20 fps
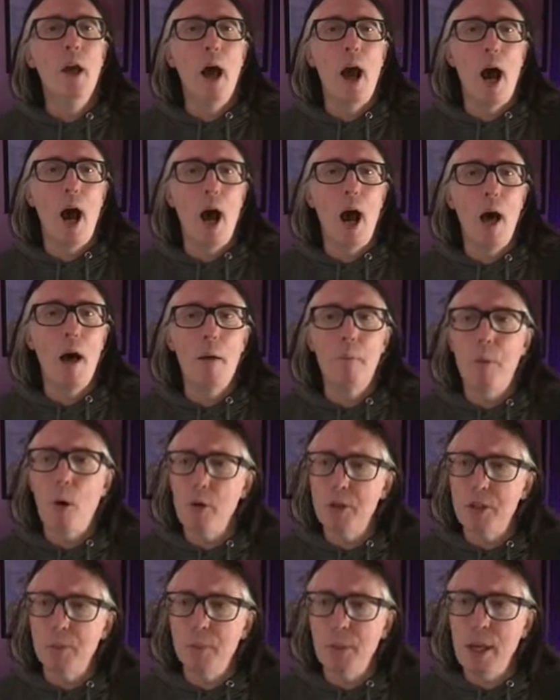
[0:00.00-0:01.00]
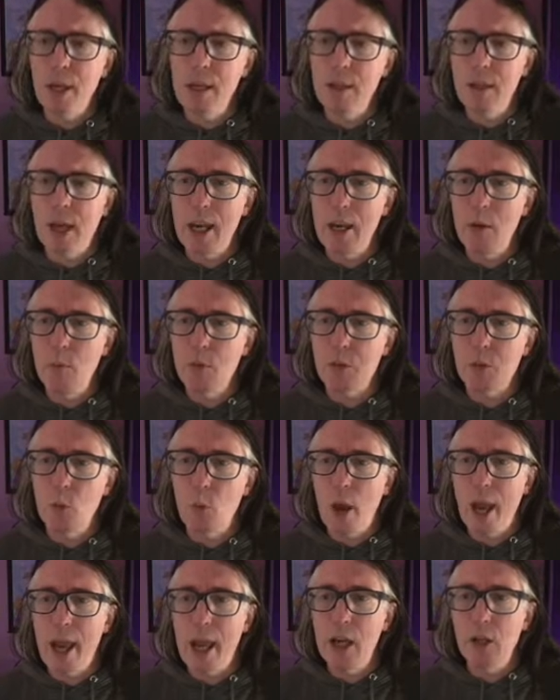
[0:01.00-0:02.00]
Possibly that it was a
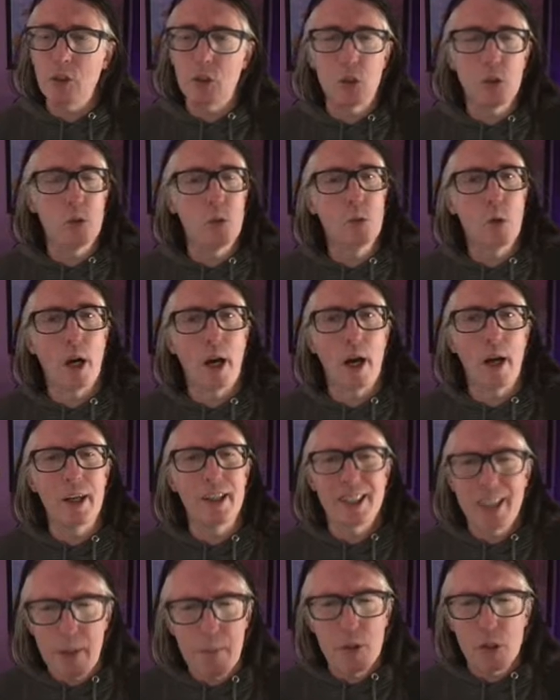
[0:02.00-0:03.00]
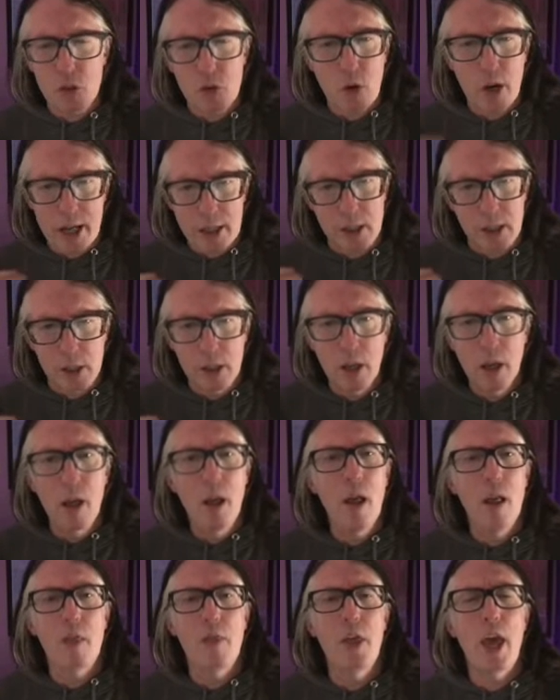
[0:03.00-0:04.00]
way to demonstrate
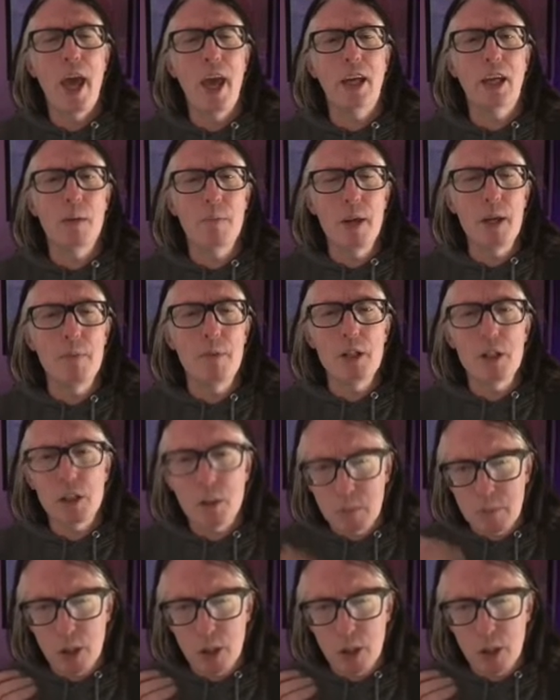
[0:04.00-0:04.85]
their commitment,